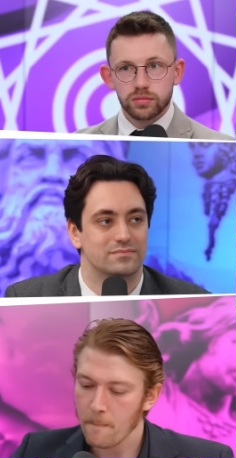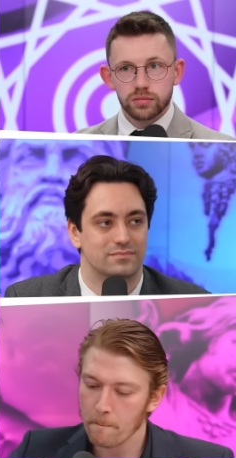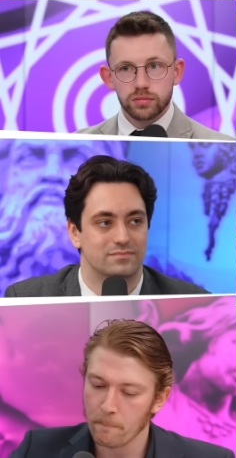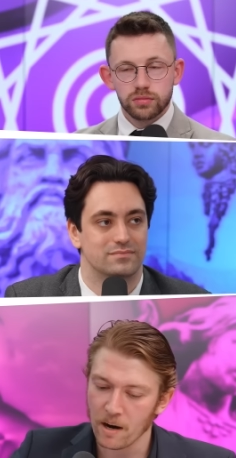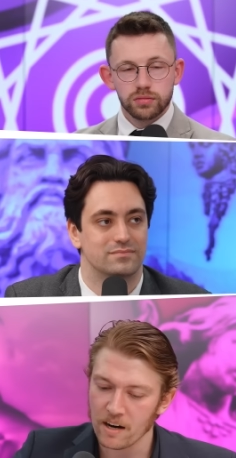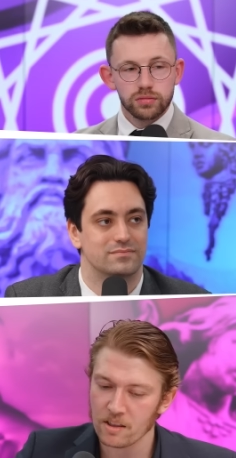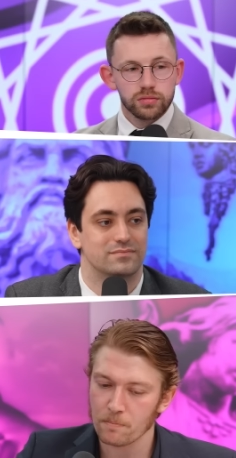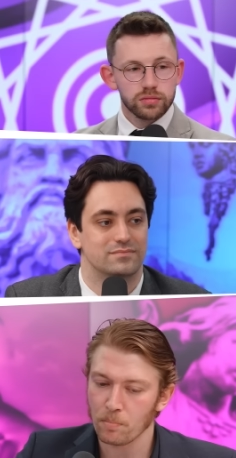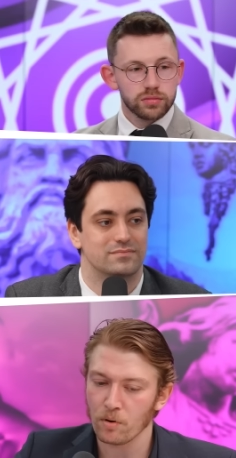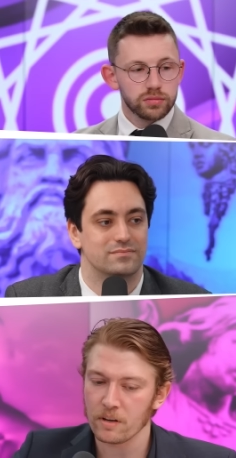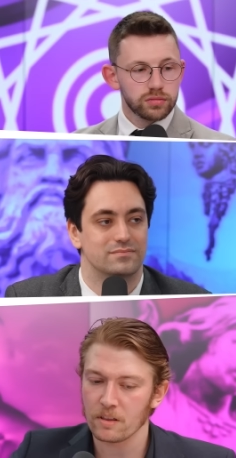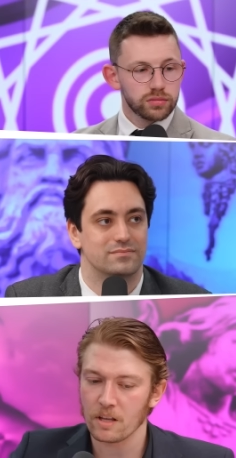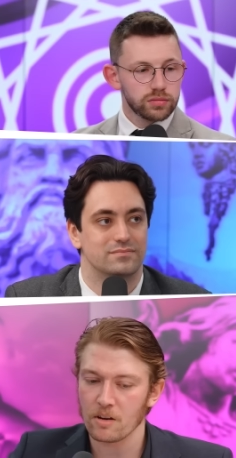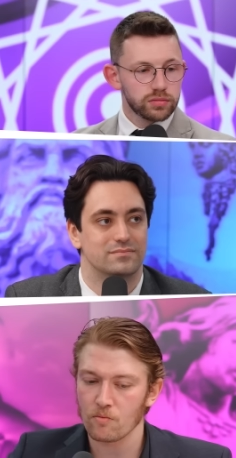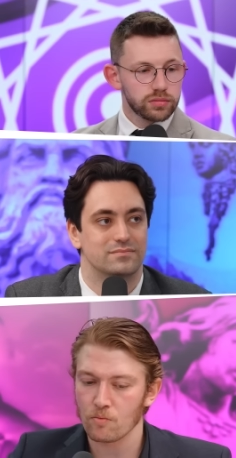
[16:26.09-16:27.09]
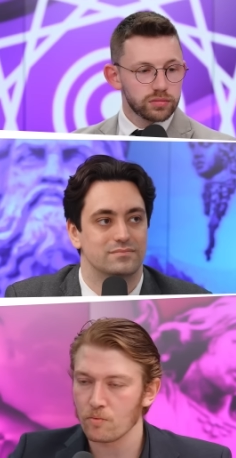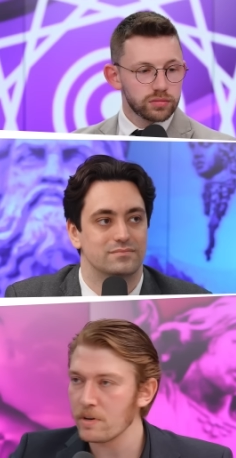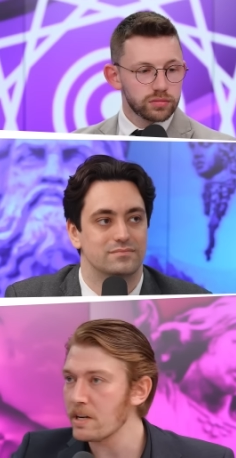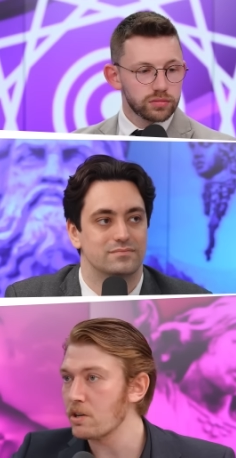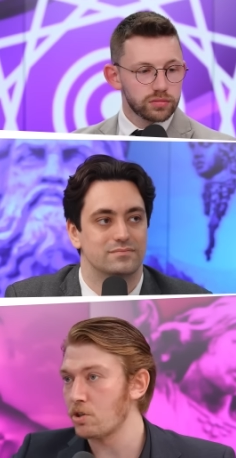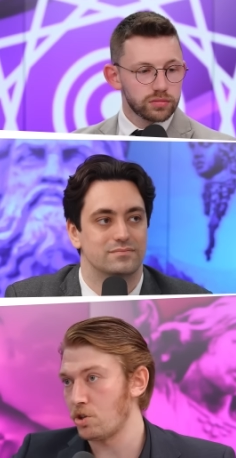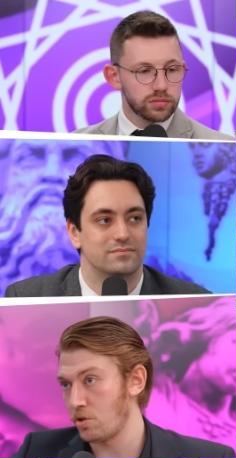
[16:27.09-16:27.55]
Speaker 1: By the point they
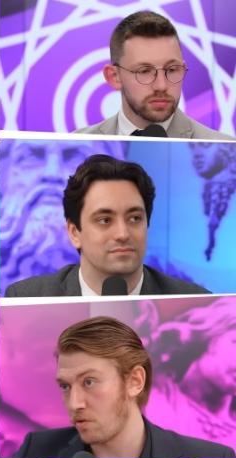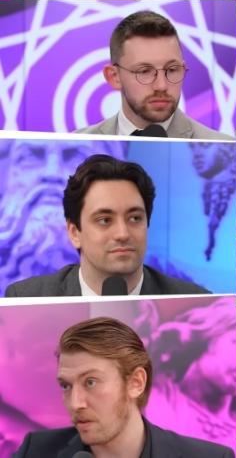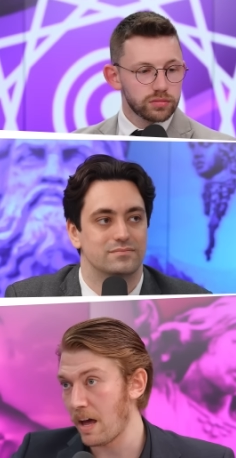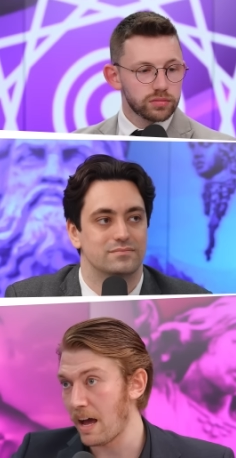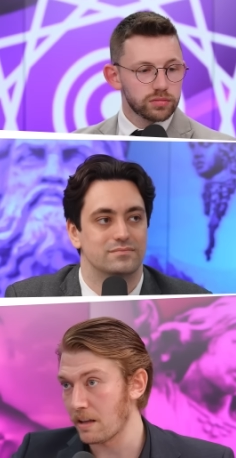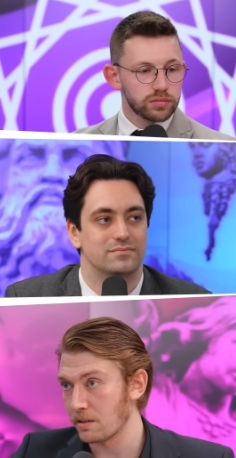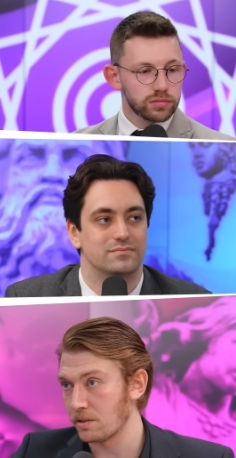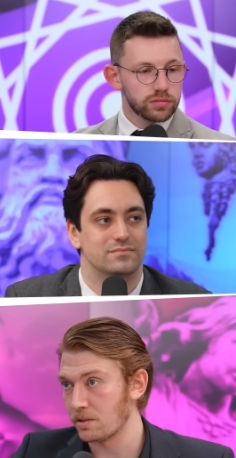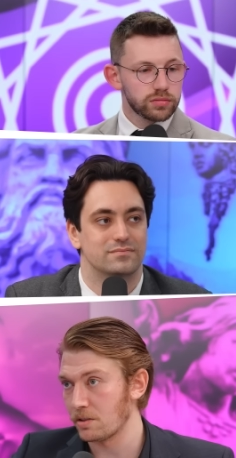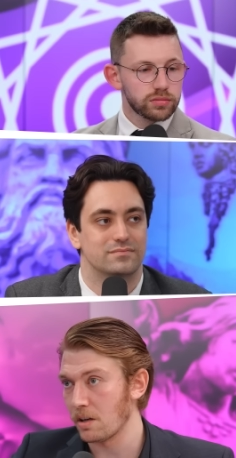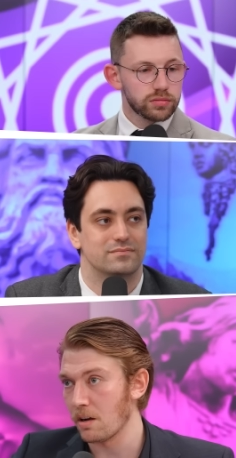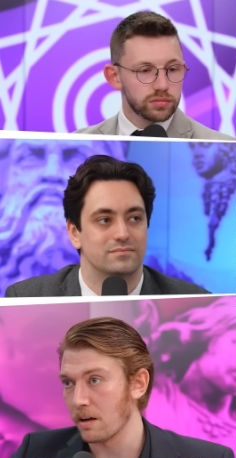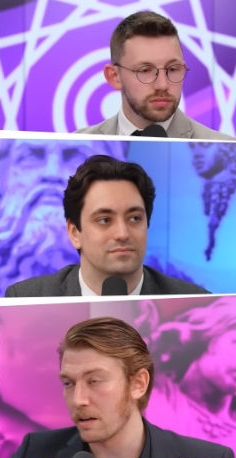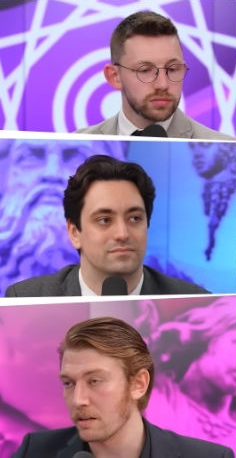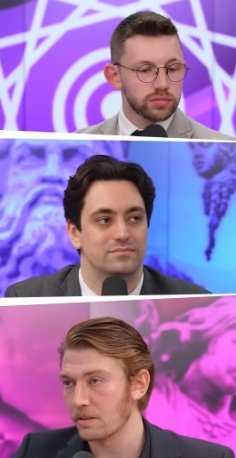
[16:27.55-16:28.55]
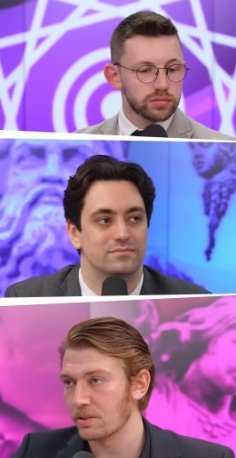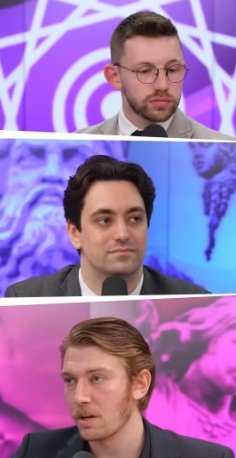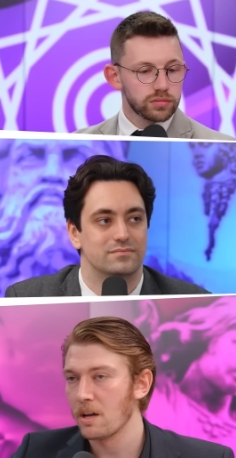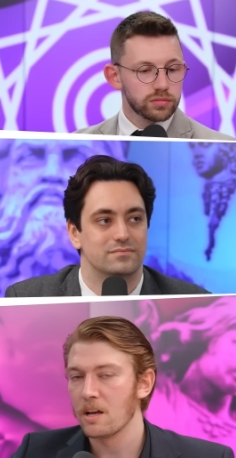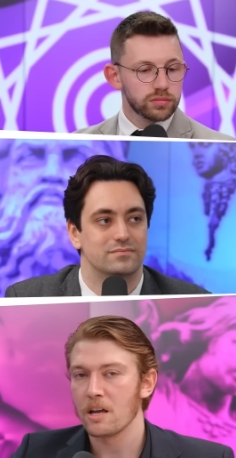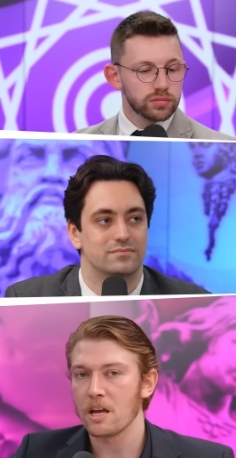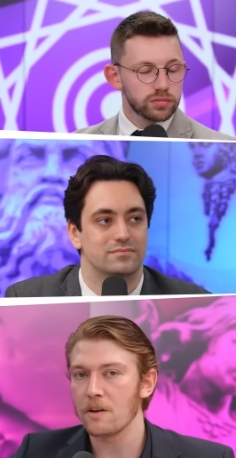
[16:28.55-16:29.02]
reach that size,
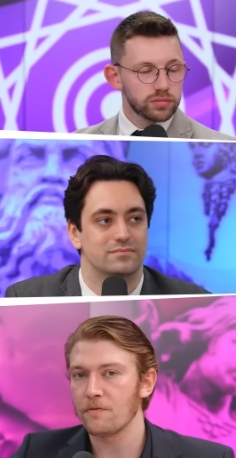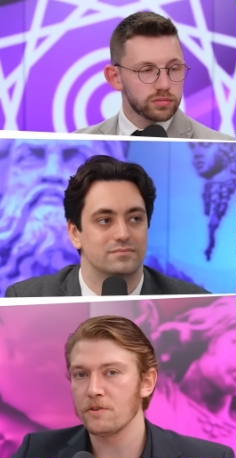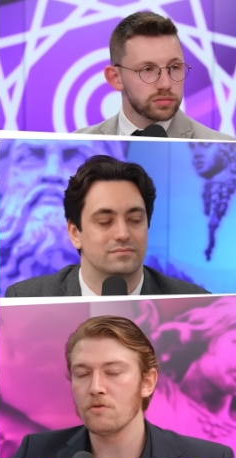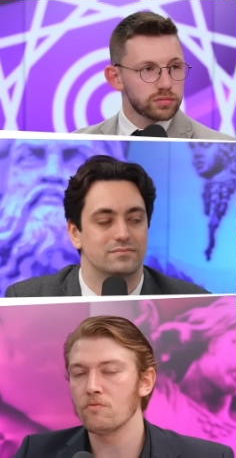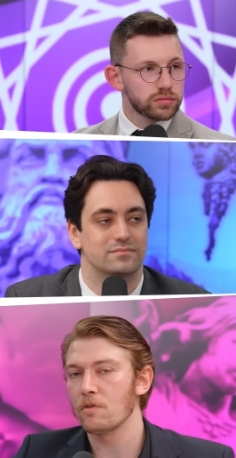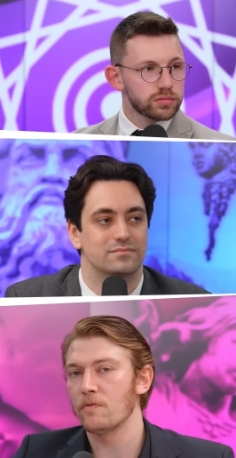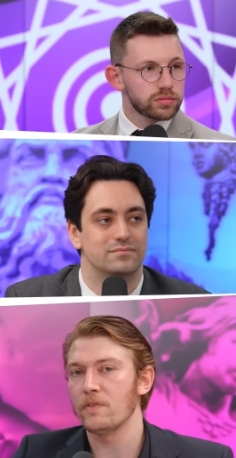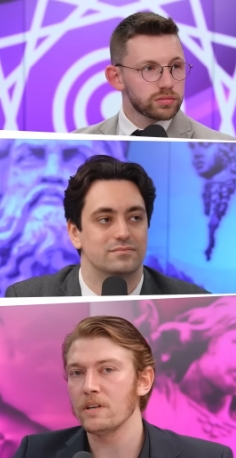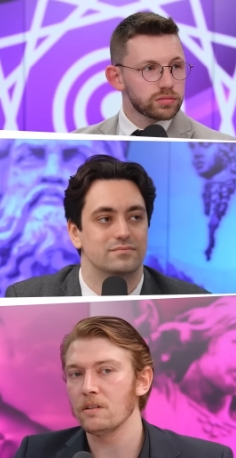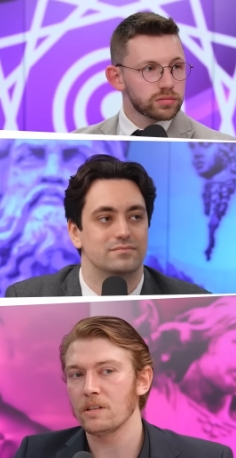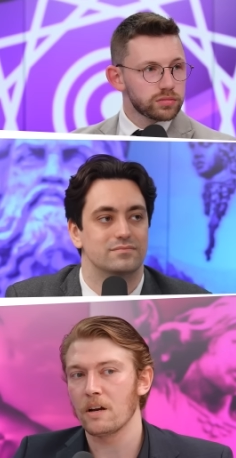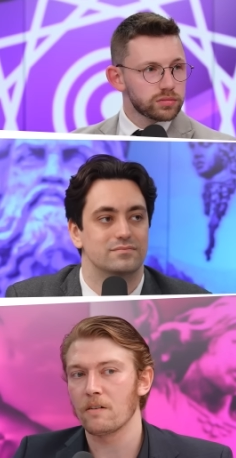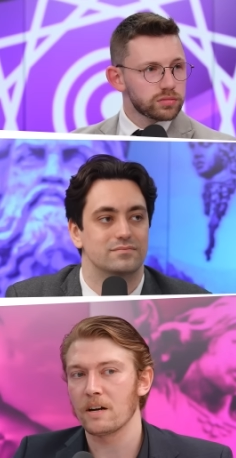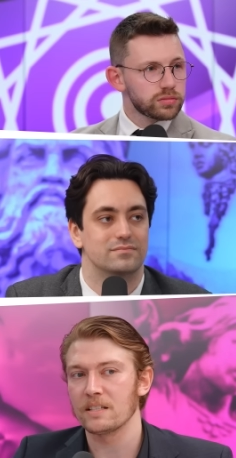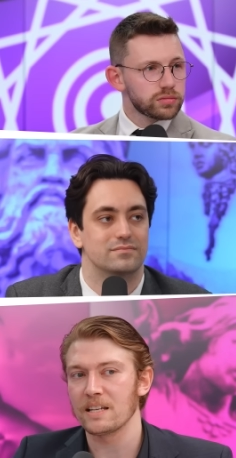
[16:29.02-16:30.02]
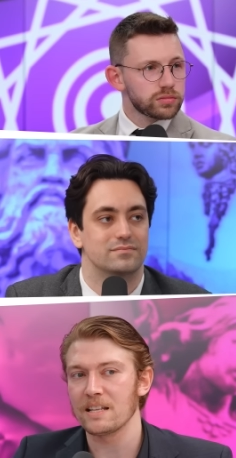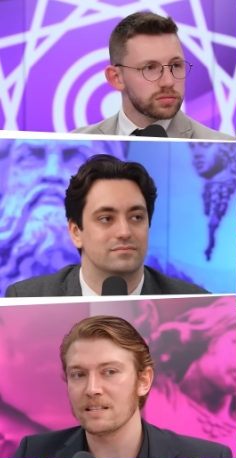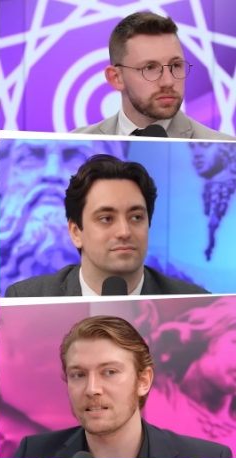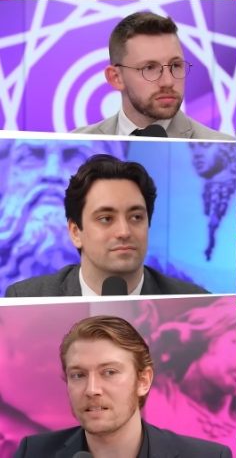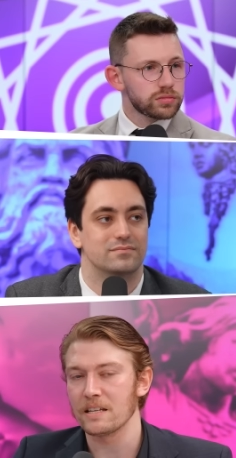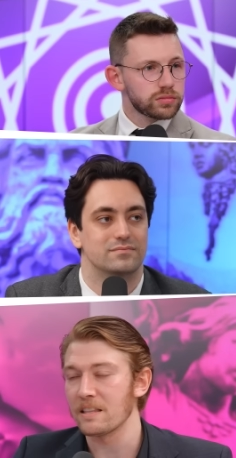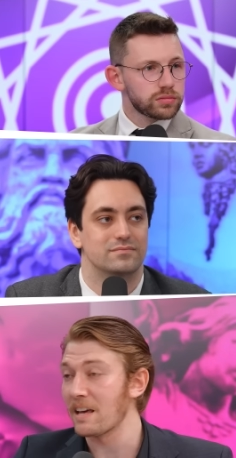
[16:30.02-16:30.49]
if you reveal their
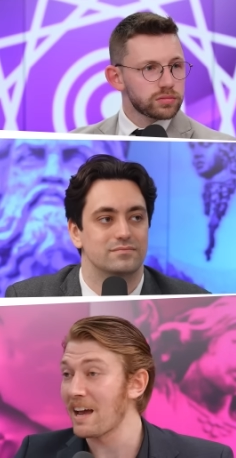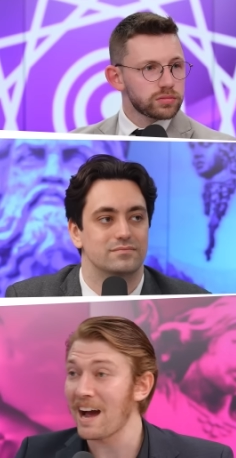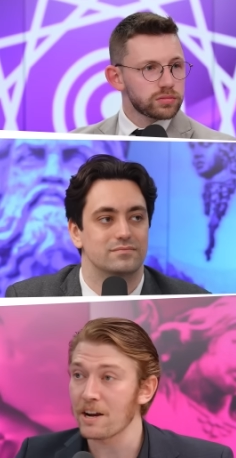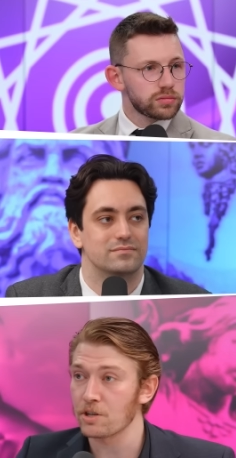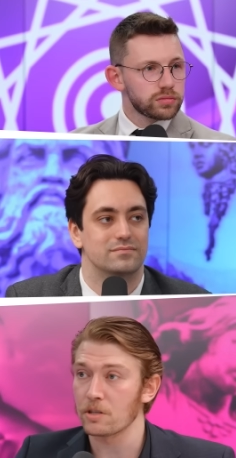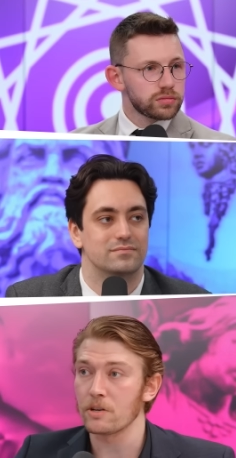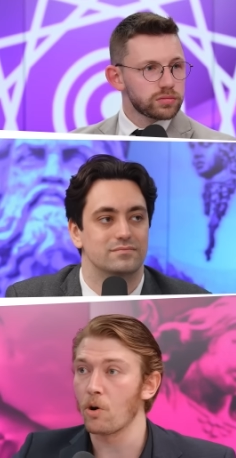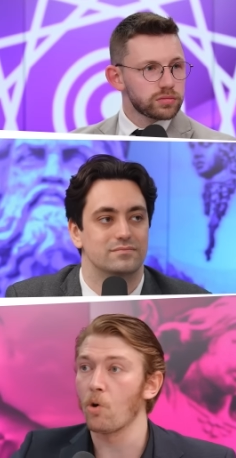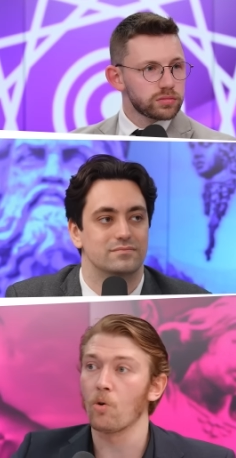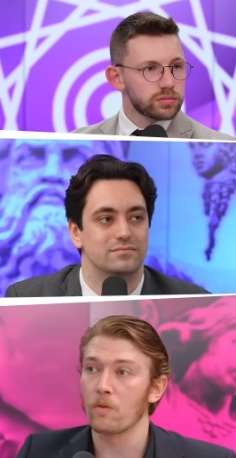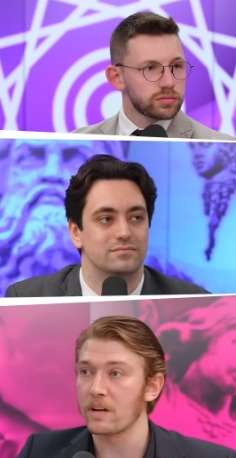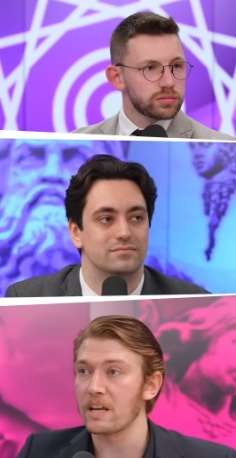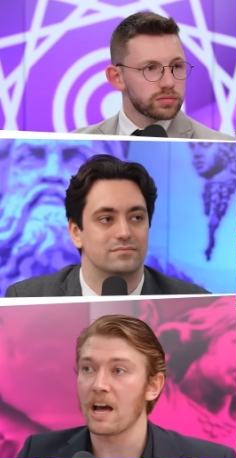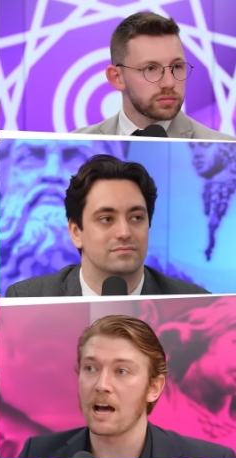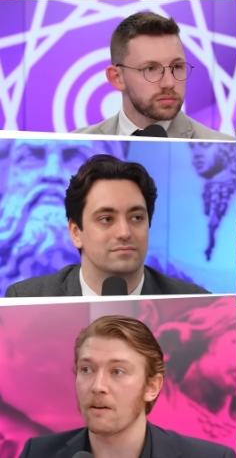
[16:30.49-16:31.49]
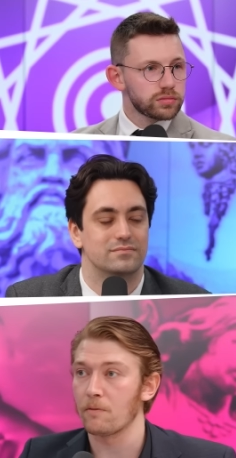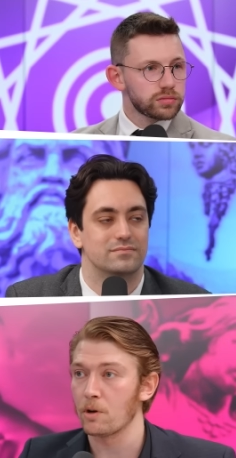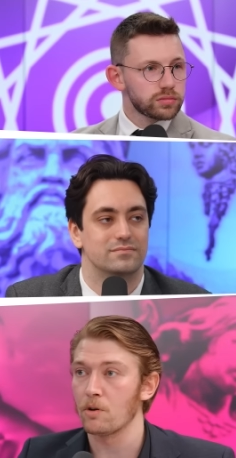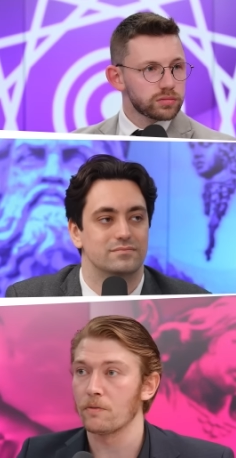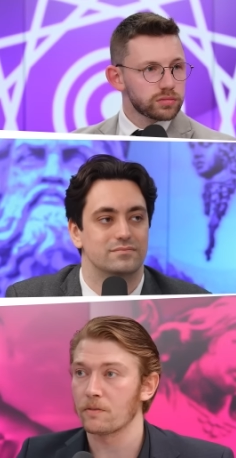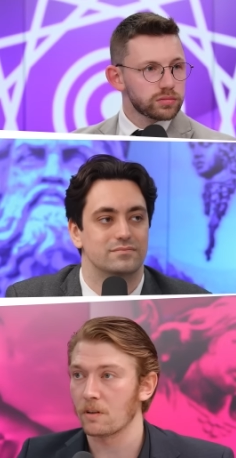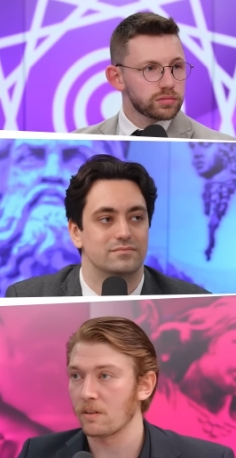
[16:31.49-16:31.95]
identity, they actually already have enough